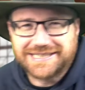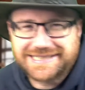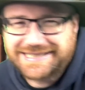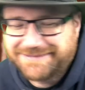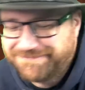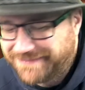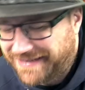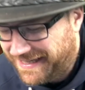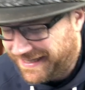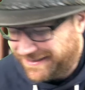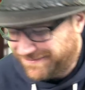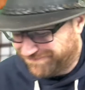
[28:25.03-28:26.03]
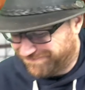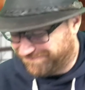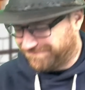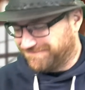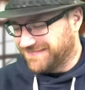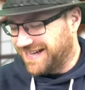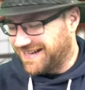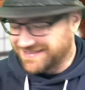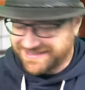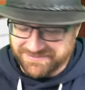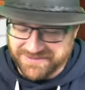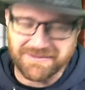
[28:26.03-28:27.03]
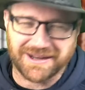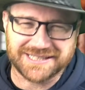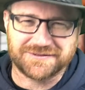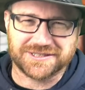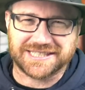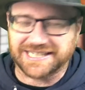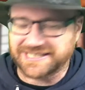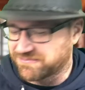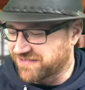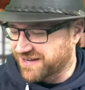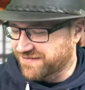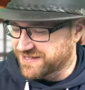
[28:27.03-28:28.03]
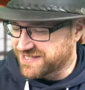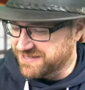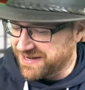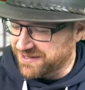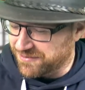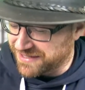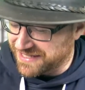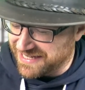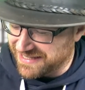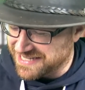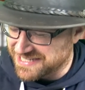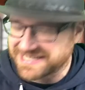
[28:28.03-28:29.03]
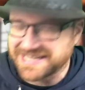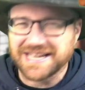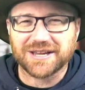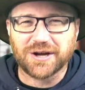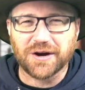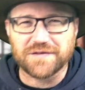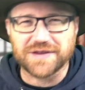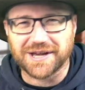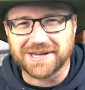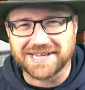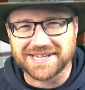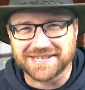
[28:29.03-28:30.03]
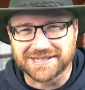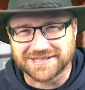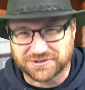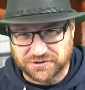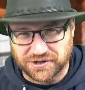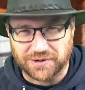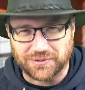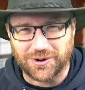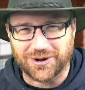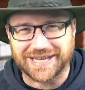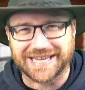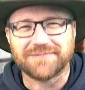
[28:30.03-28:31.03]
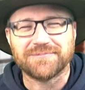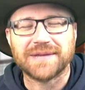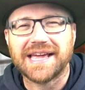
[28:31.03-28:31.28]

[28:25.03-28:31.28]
is. You might have just had your breakfast. You might not want to hear this. Cover your ears. Trigger warning.